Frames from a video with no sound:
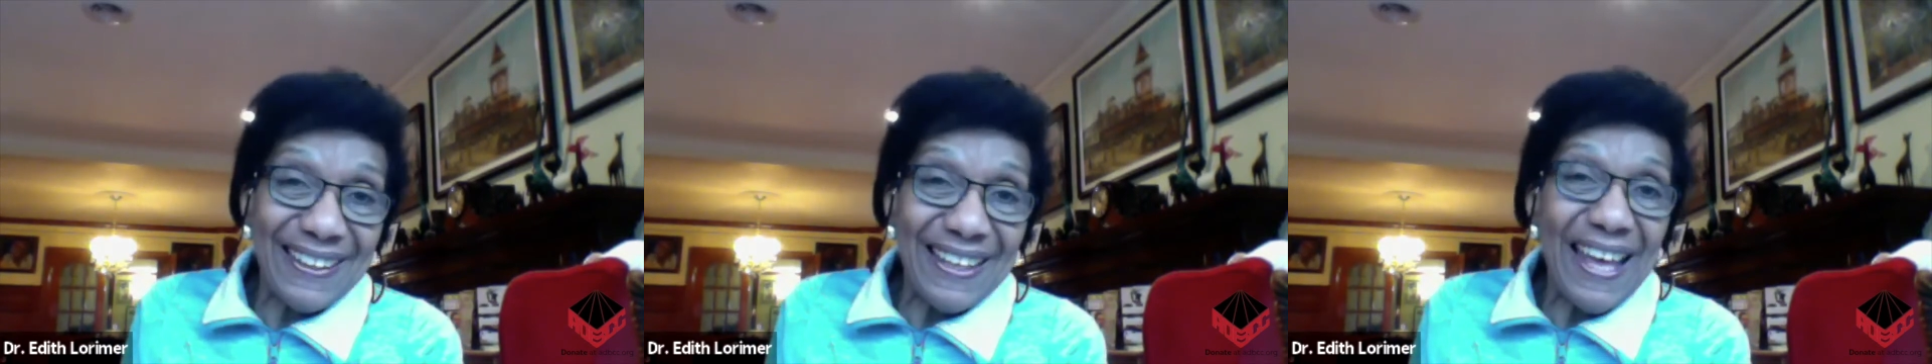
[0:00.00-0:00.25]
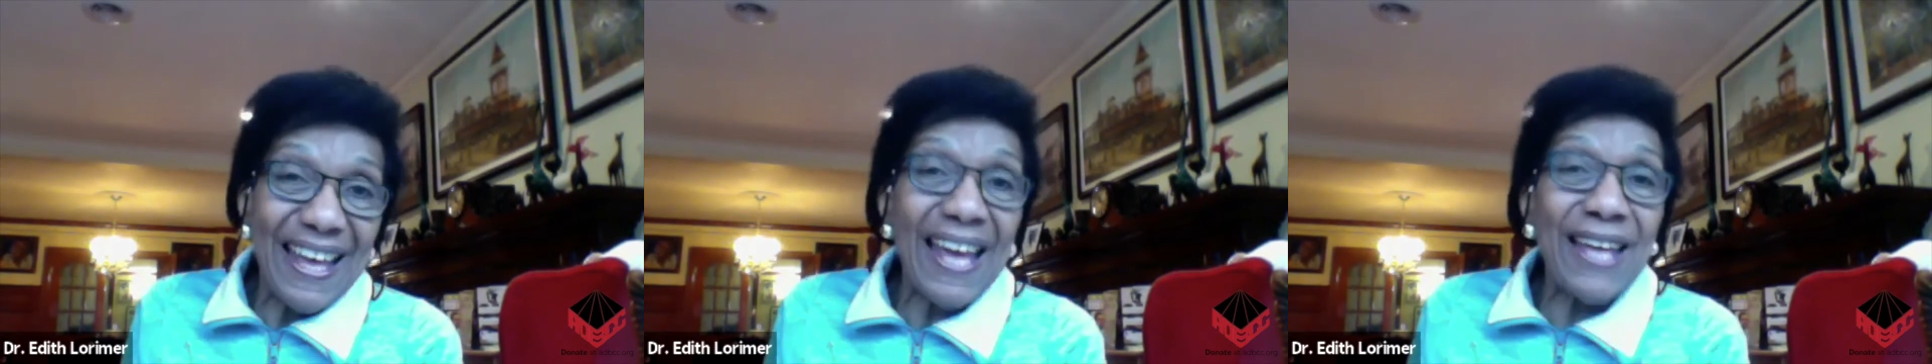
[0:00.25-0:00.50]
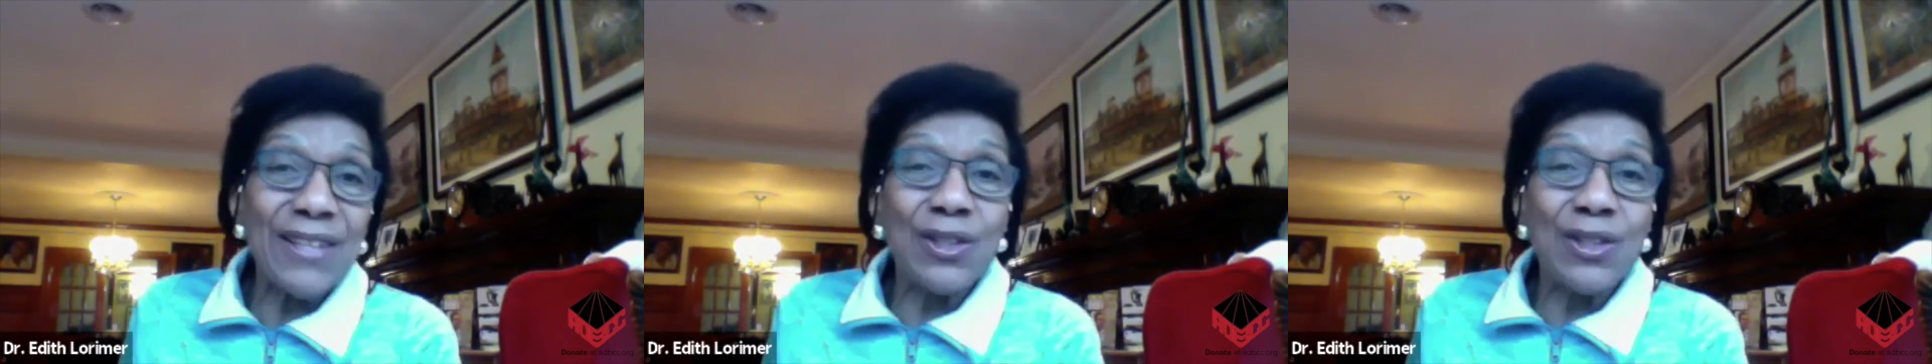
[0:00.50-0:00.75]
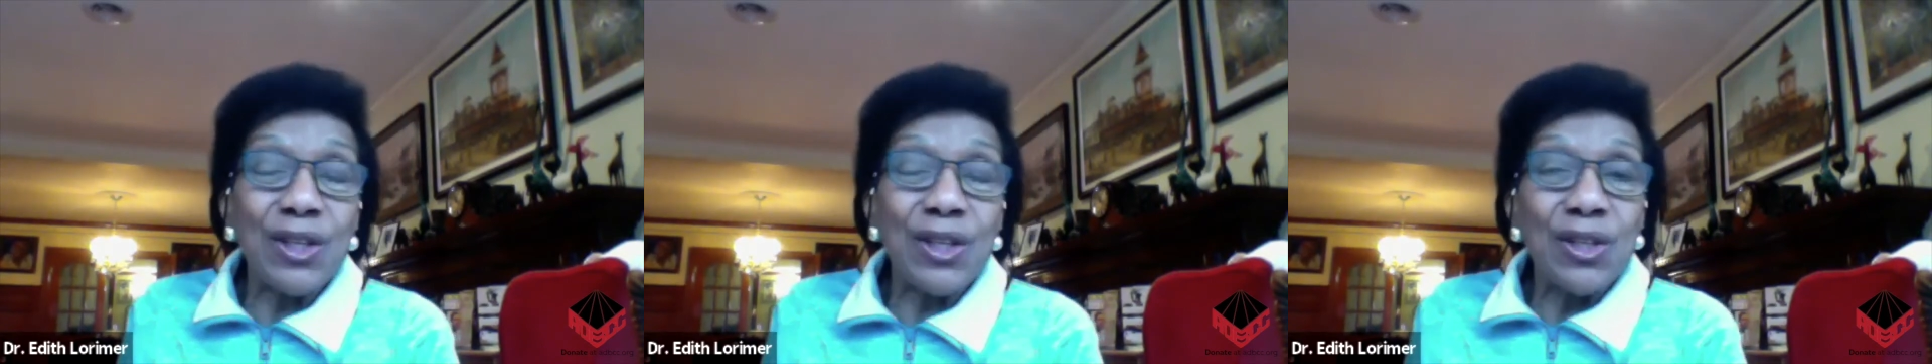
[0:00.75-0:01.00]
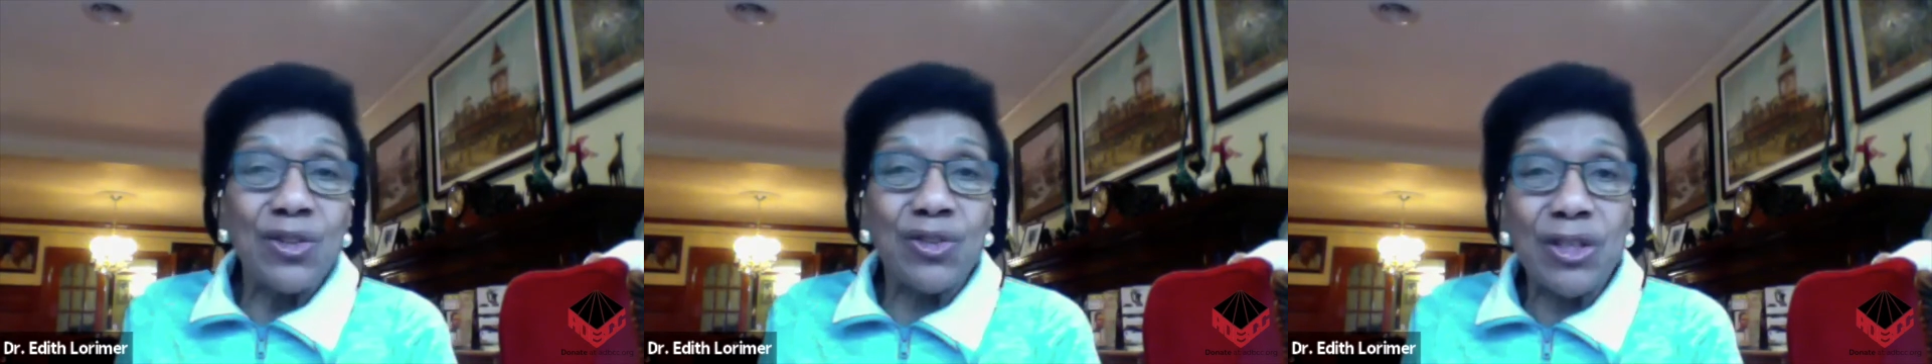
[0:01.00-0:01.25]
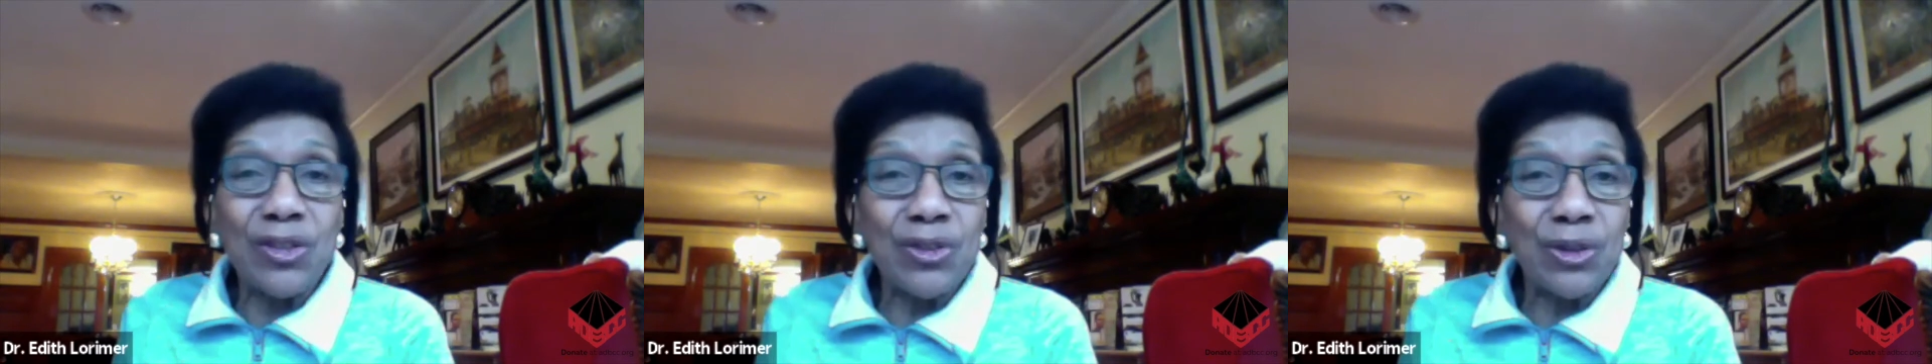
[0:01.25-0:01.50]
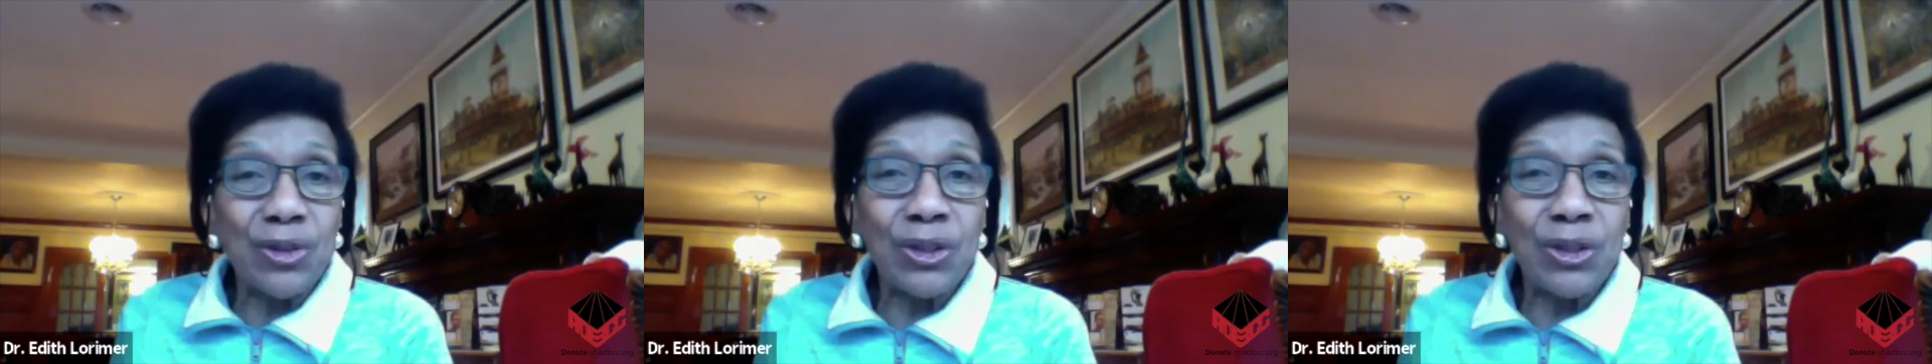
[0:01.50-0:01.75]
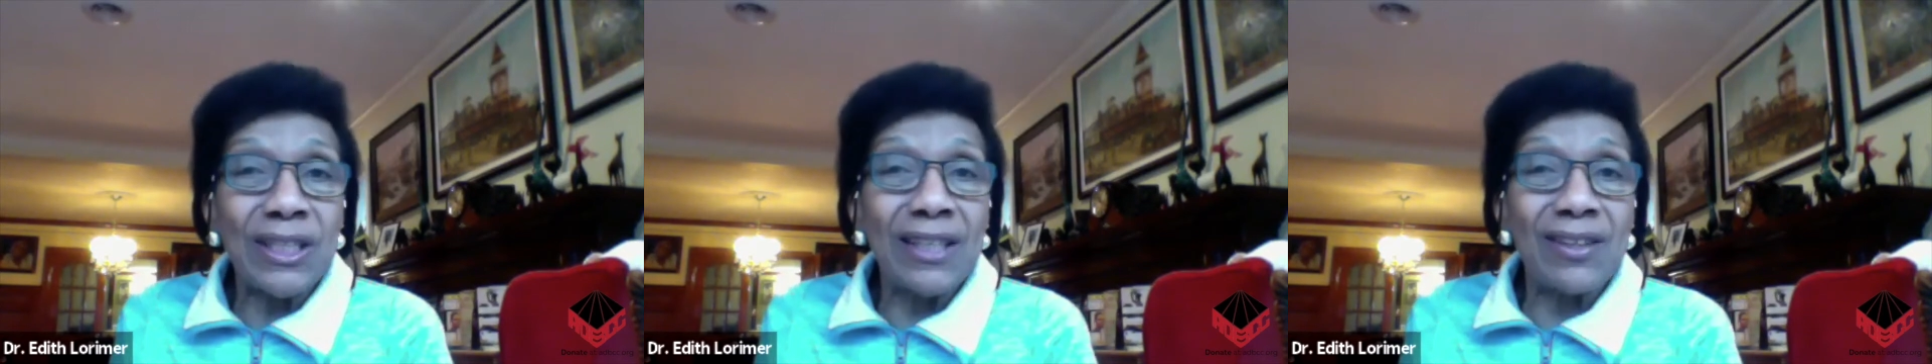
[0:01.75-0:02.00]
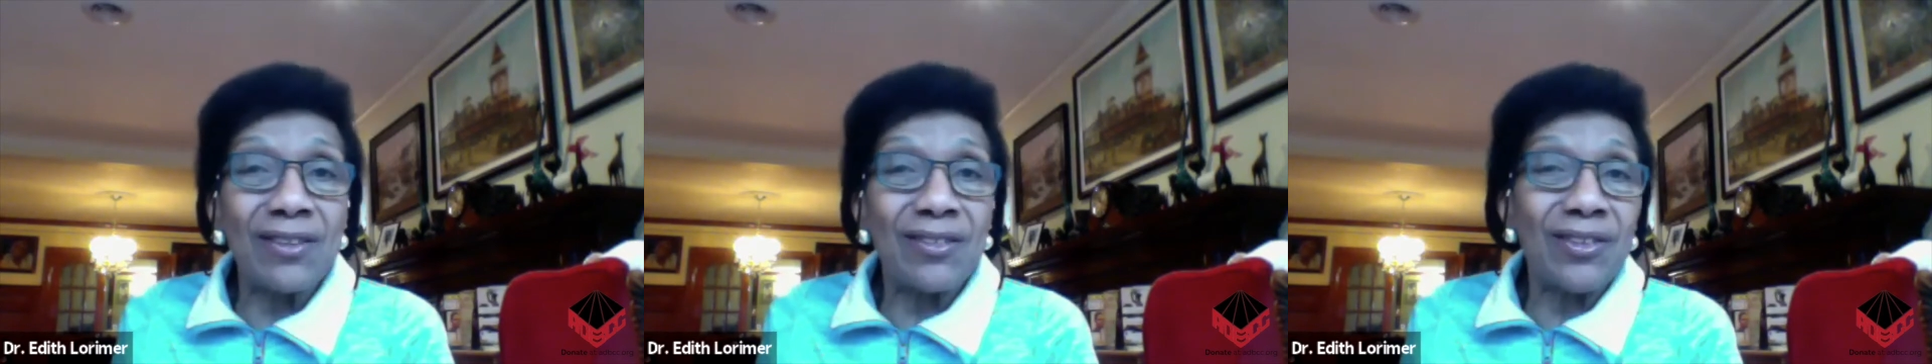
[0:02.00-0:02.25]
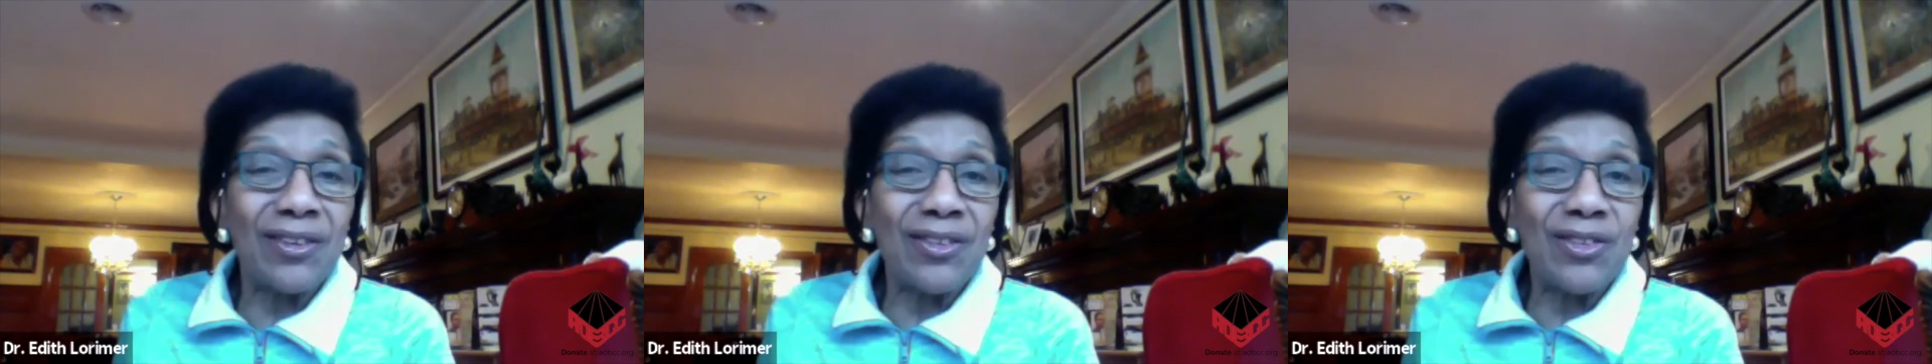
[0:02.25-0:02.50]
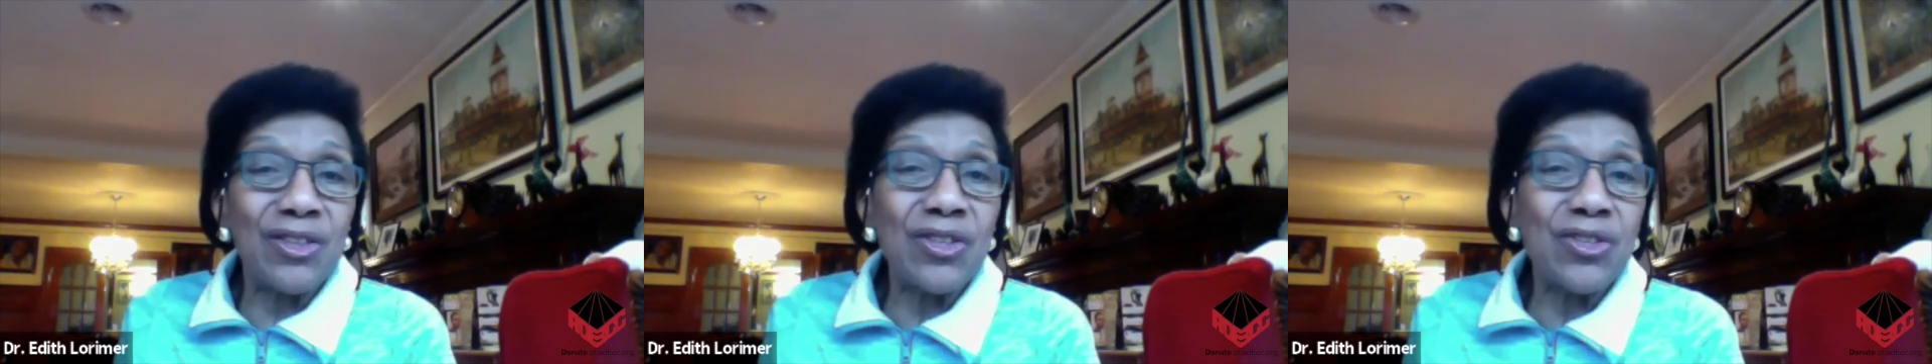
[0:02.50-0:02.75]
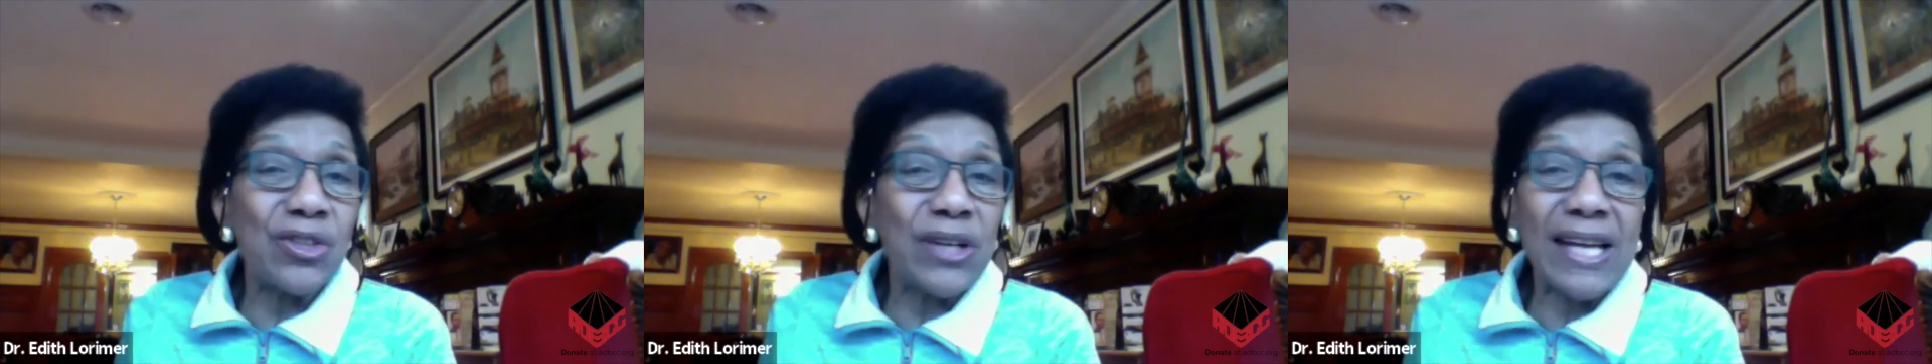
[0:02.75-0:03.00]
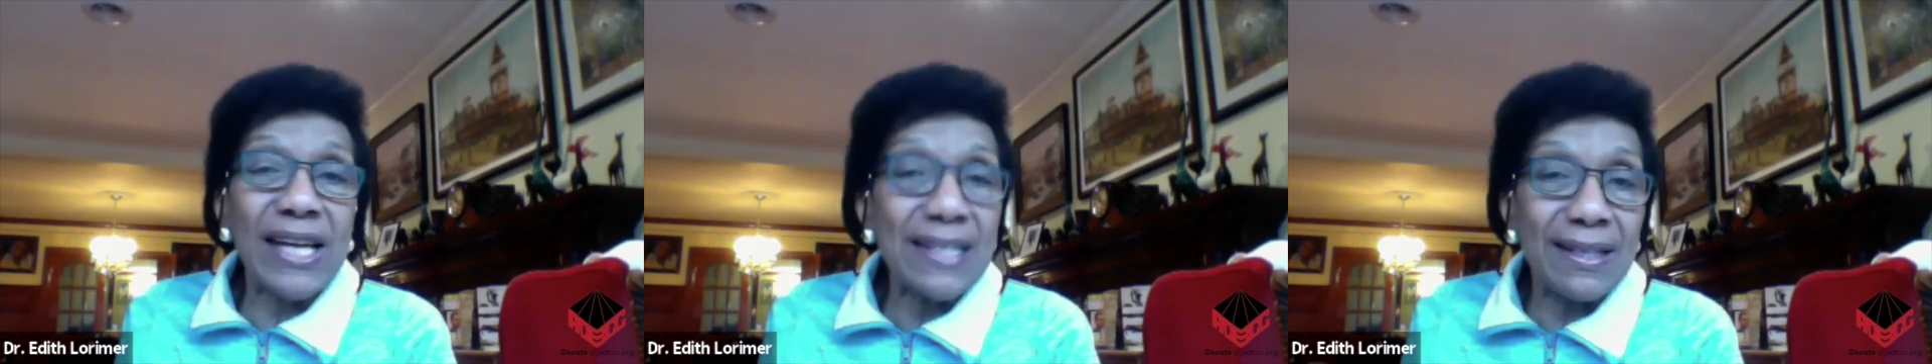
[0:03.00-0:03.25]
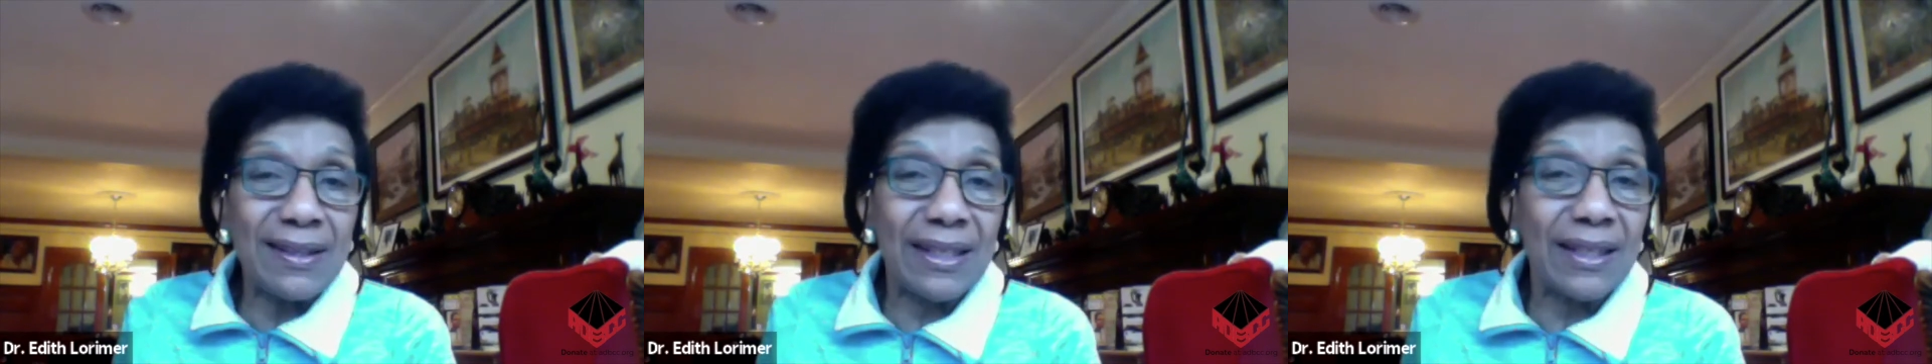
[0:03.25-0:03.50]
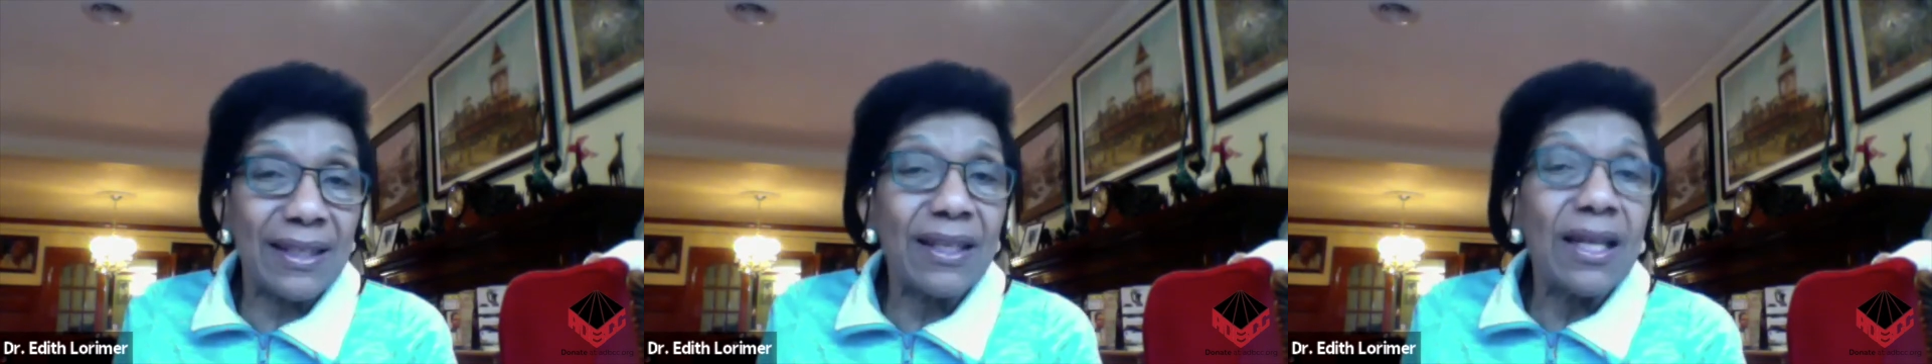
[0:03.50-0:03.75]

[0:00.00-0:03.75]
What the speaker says: and ginger cookies, ginger anything.